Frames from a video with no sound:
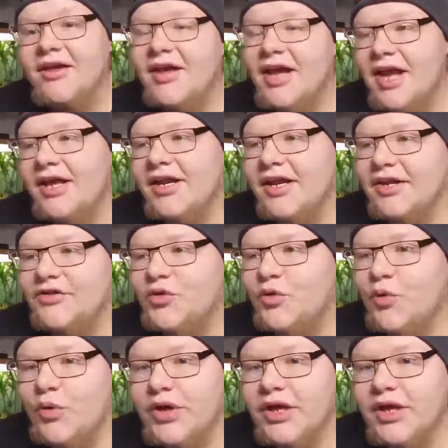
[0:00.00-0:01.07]
And
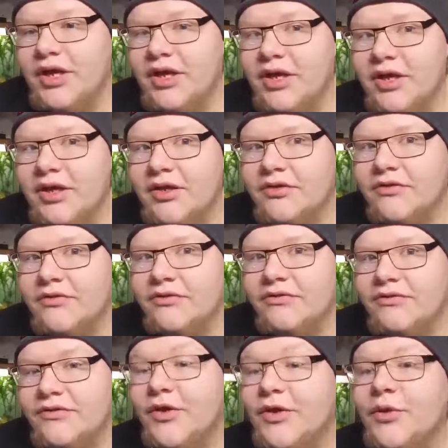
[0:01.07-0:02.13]

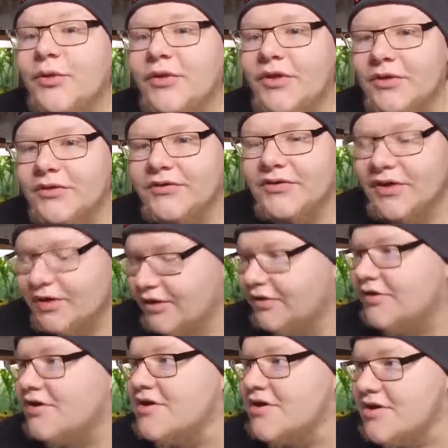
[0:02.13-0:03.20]
22 of those
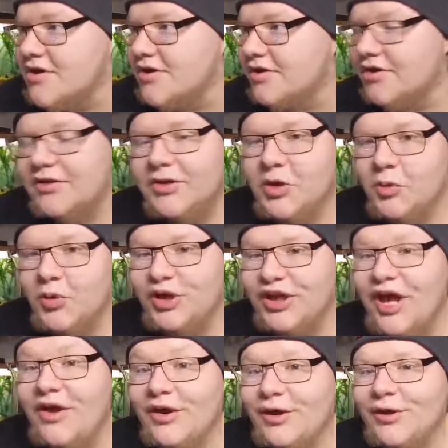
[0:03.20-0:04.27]
little
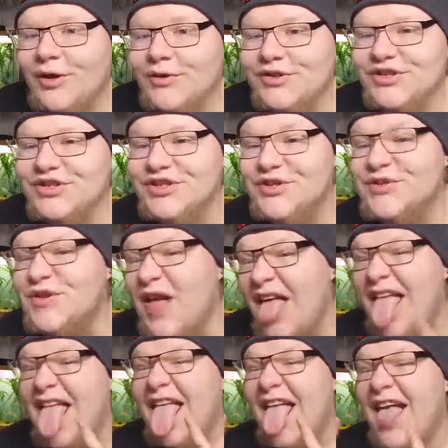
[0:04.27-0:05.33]
1 gallon enclosures too,
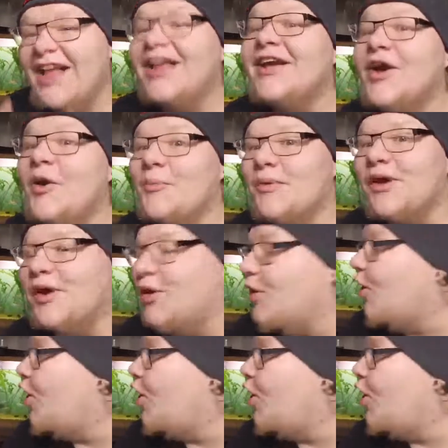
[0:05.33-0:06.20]
so can go big or